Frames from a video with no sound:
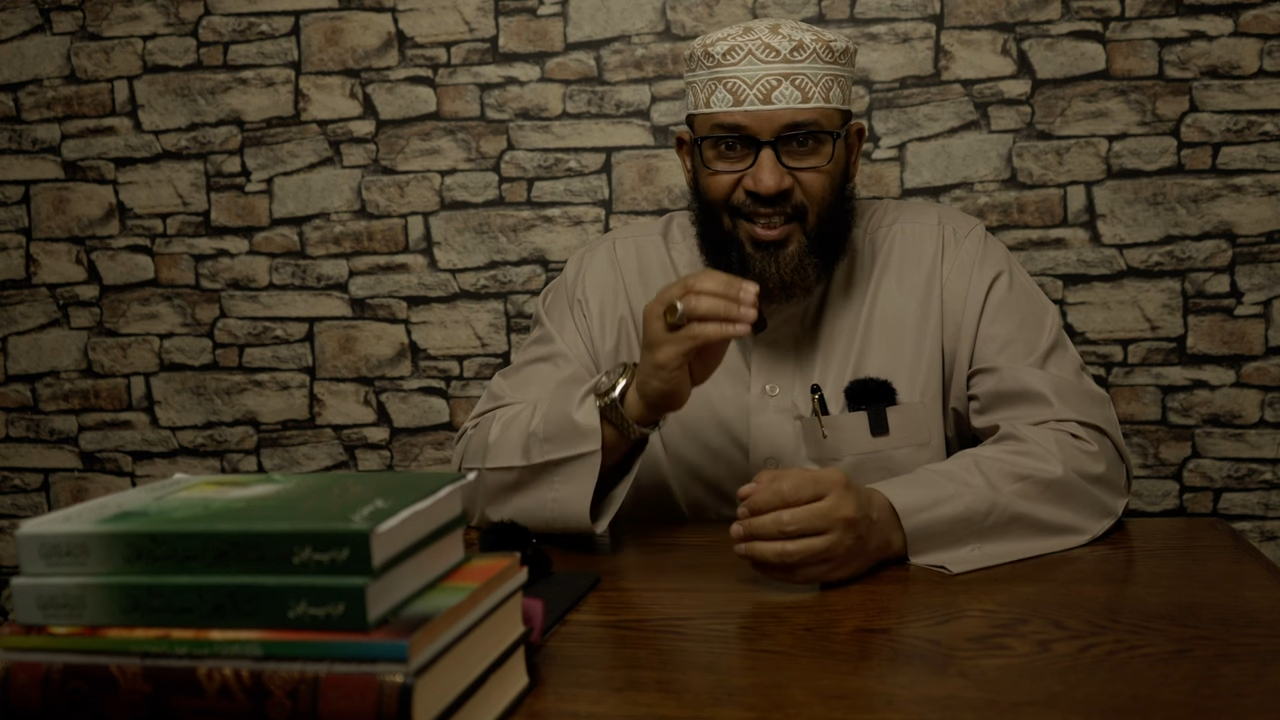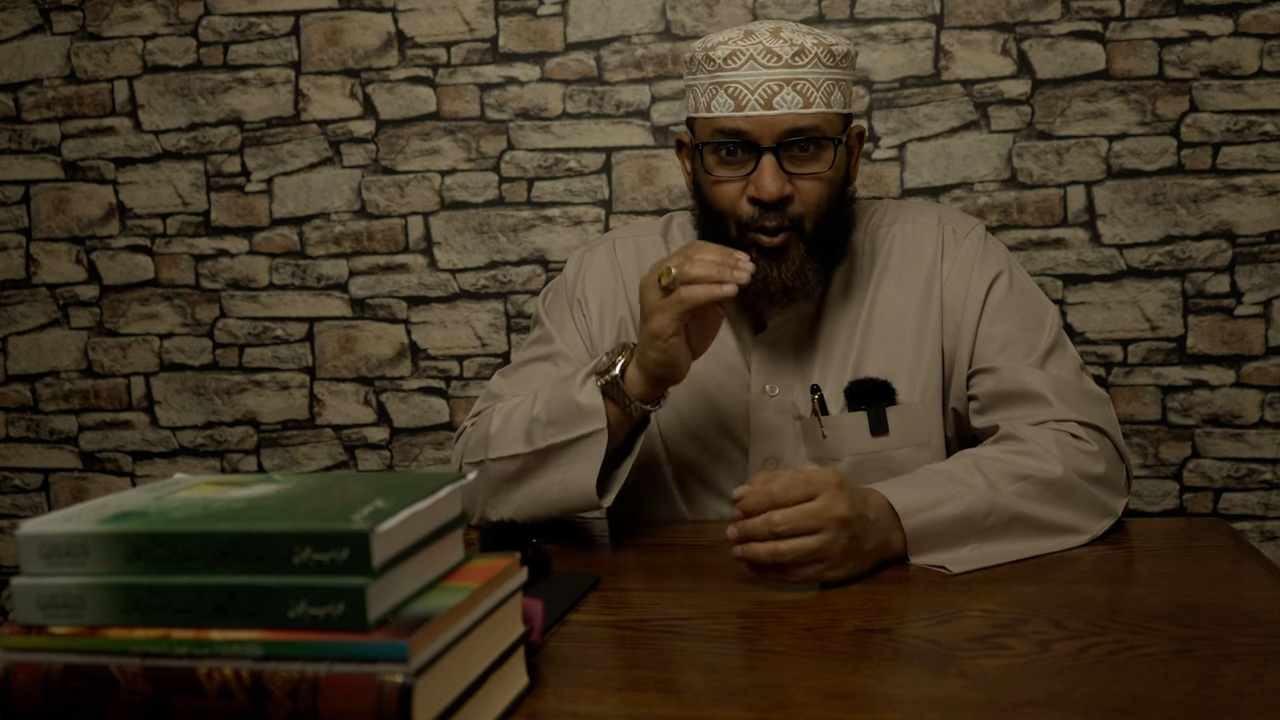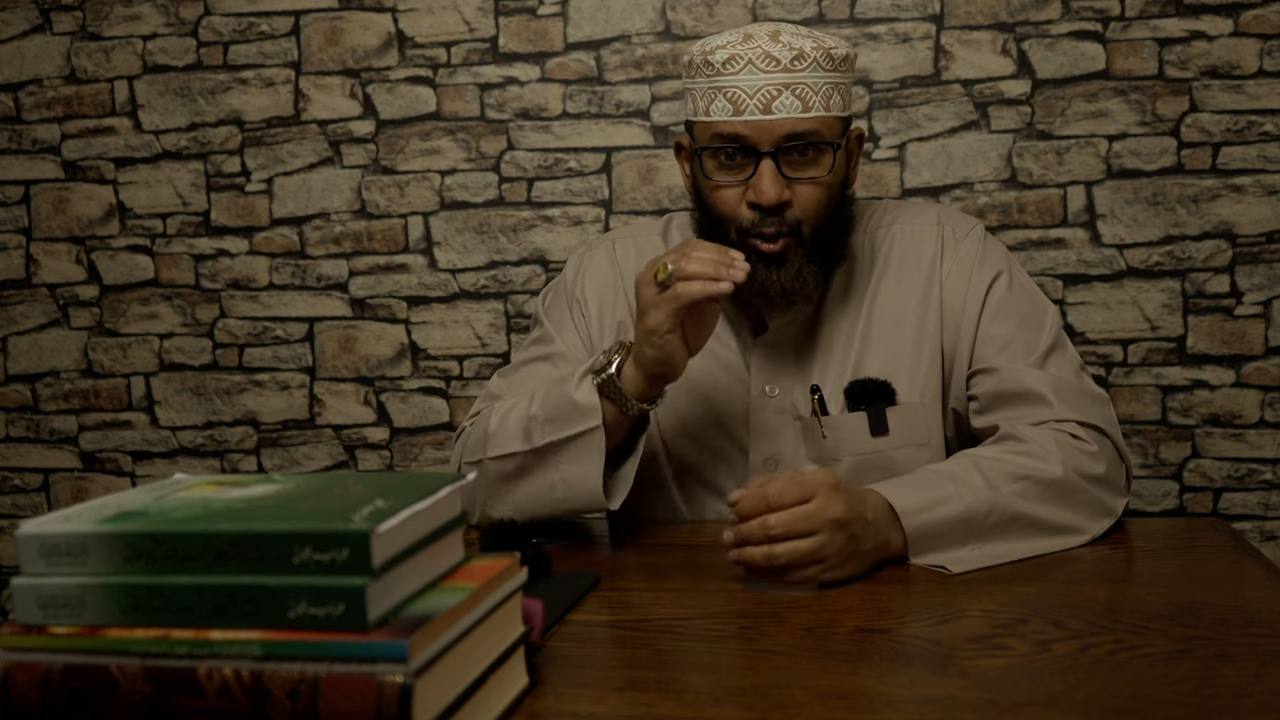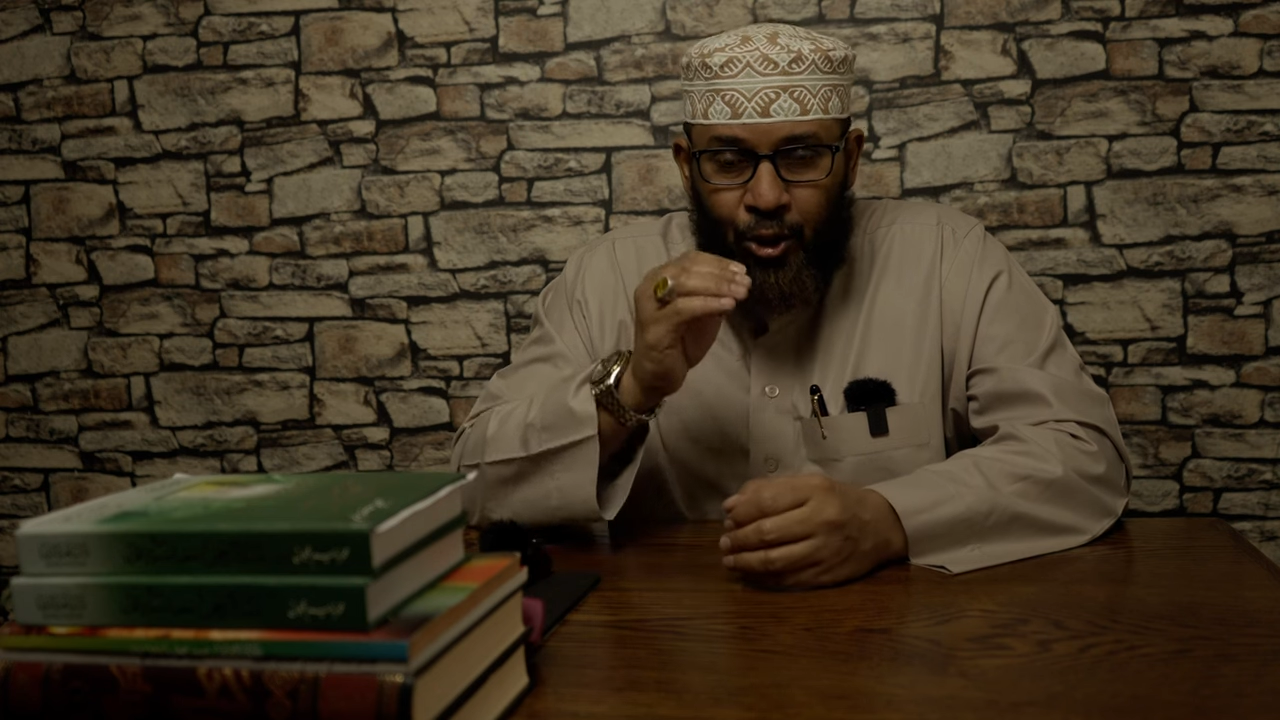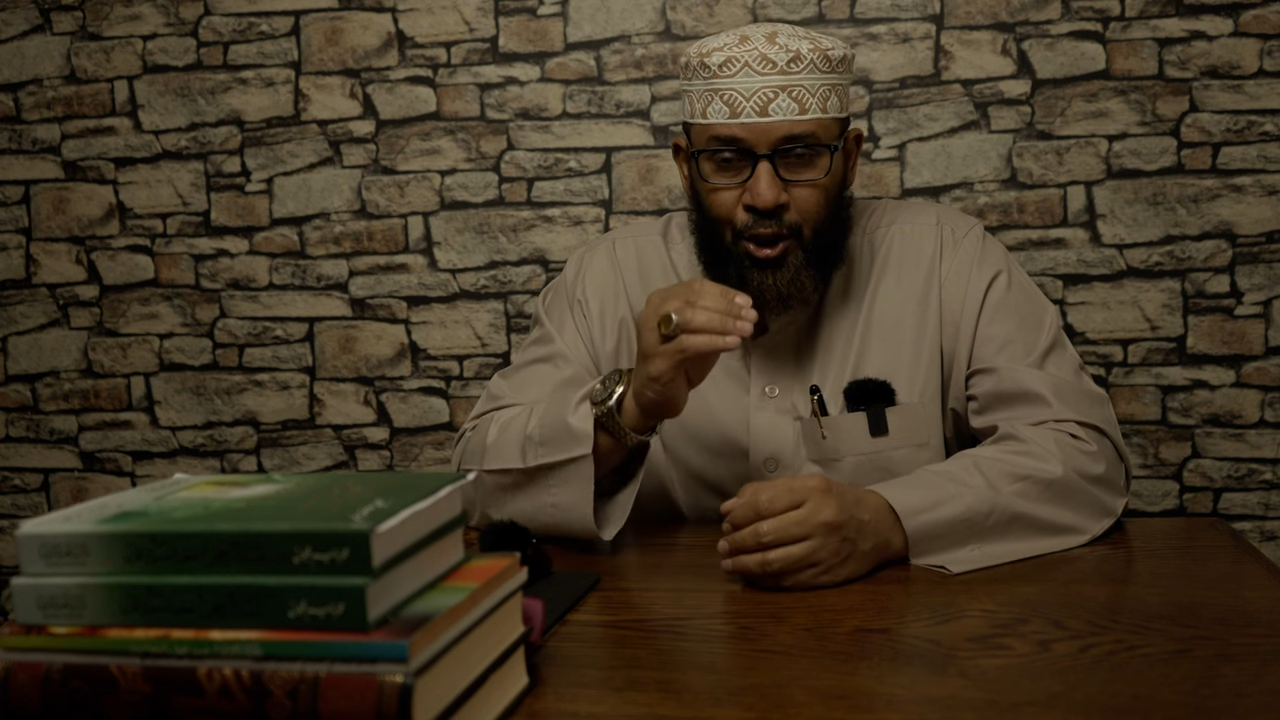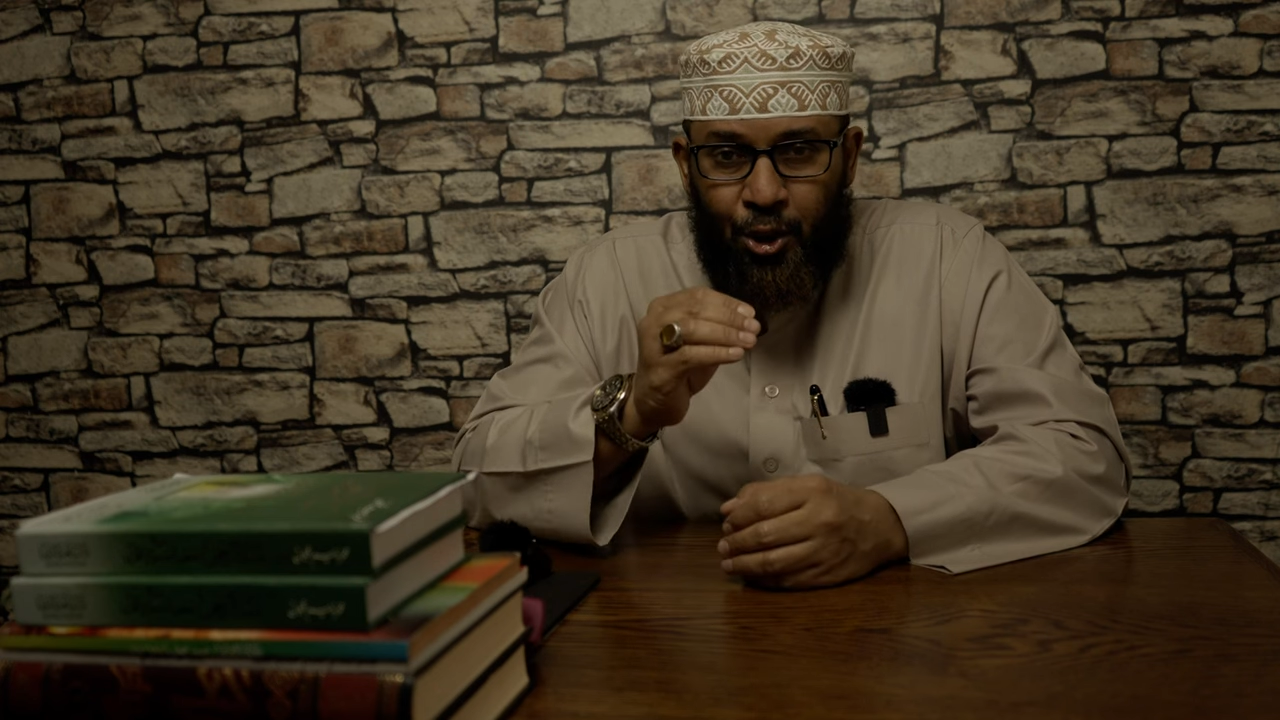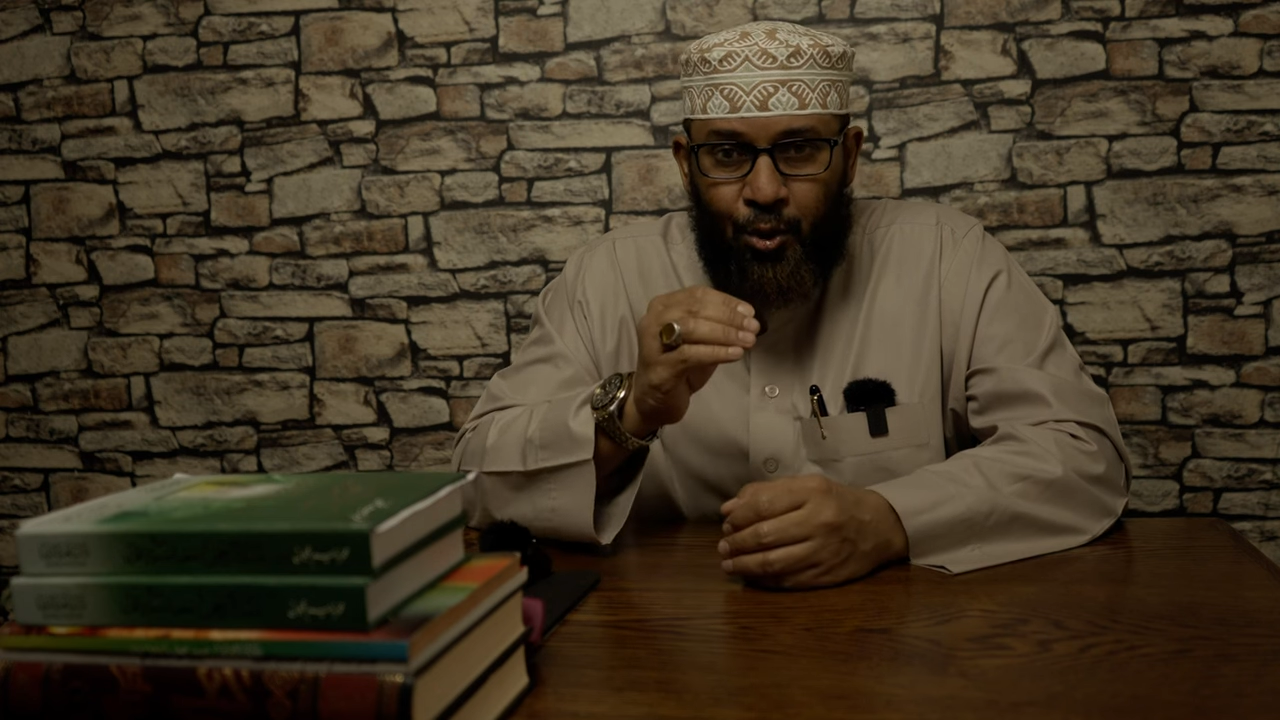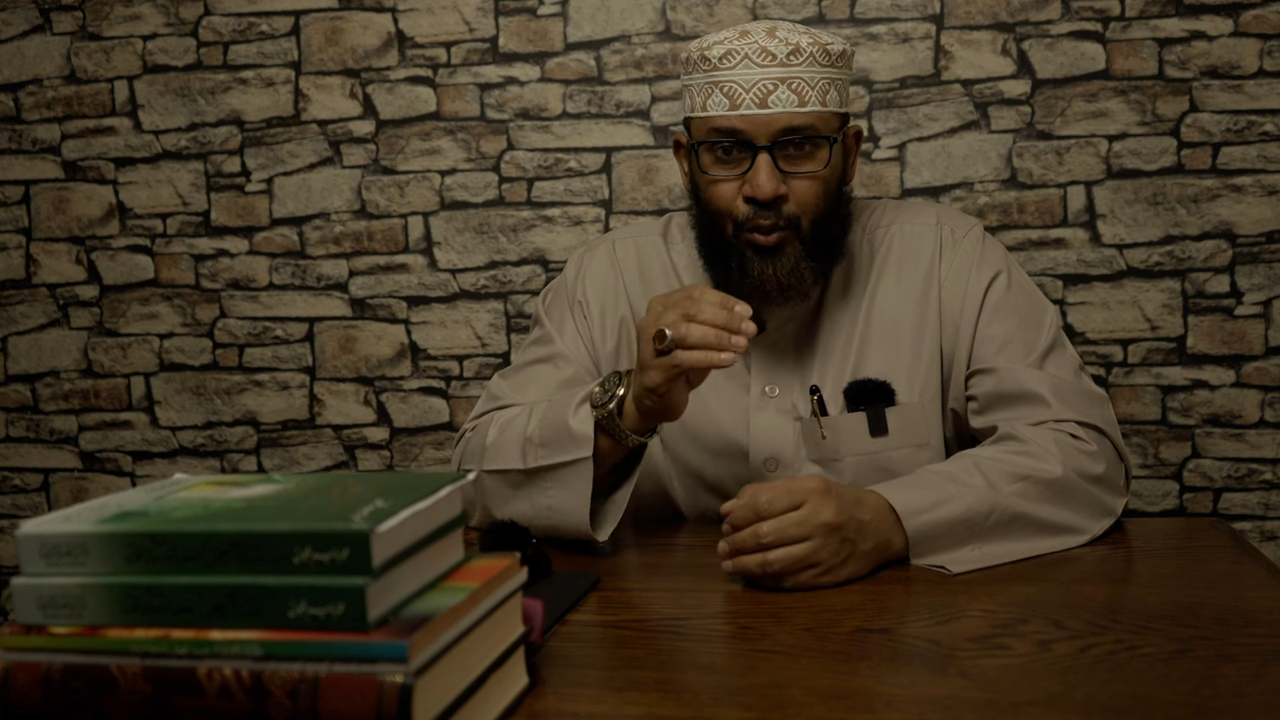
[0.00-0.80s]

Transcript: condition